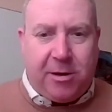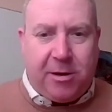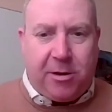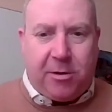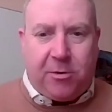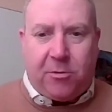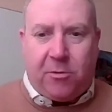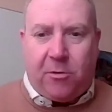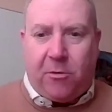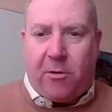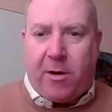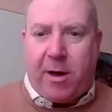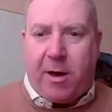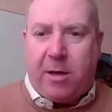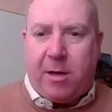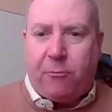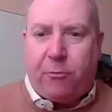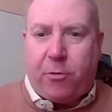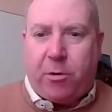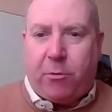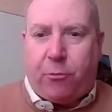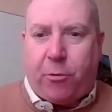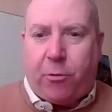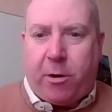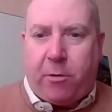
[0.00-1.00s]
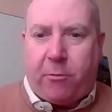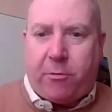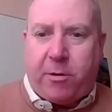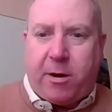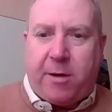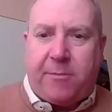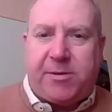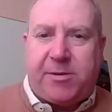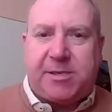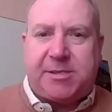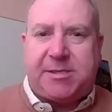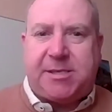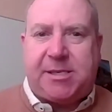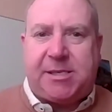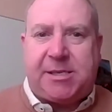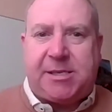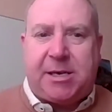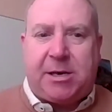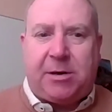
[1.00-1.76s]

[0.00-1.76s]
and where we're able to sit